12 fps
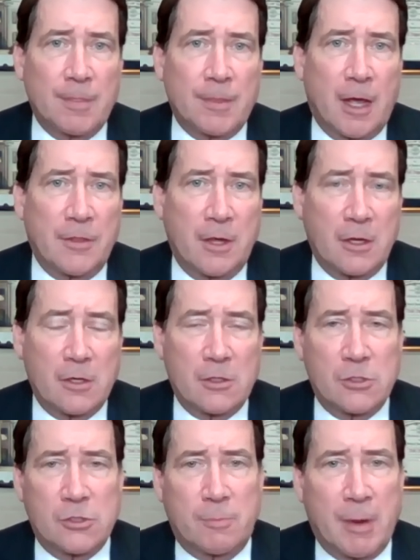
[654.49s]
I think
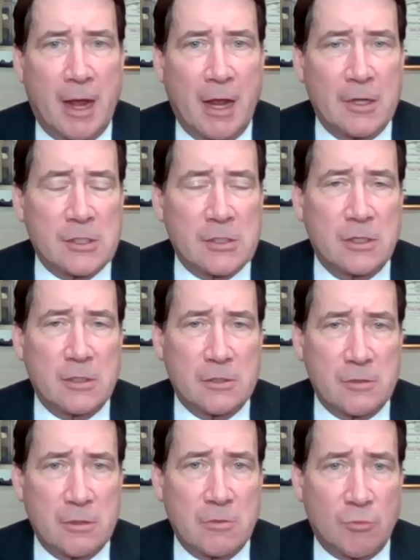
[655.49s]
Japan is
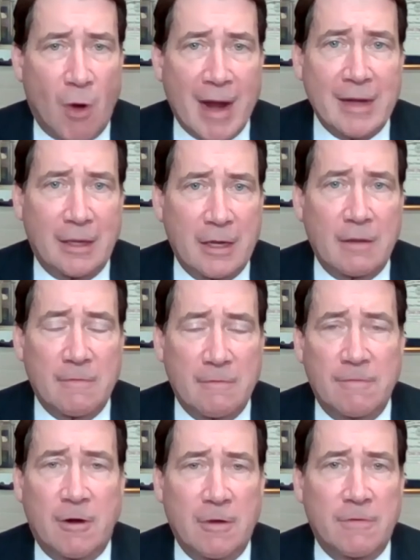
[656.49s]
rightly
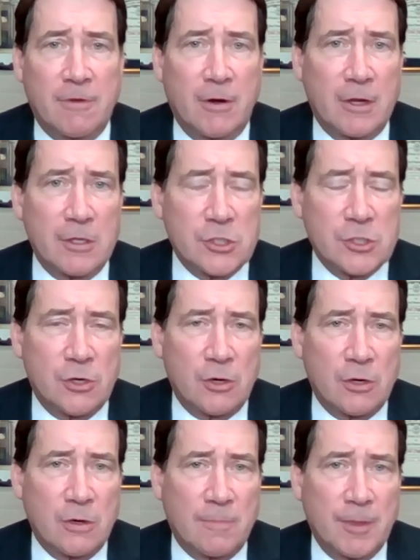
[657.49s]
very, very concerned.